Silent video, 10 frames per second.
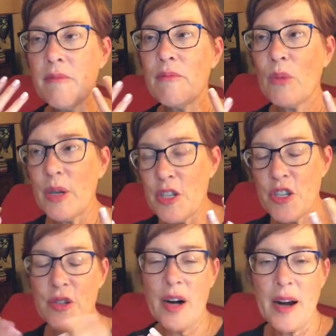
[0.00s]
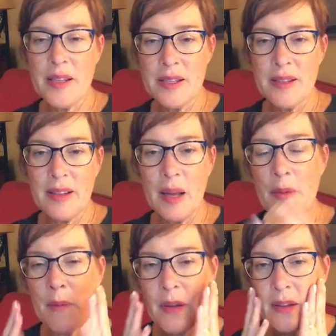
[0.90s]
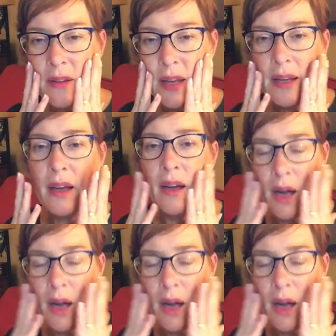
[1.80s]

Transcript: moisturized i mean like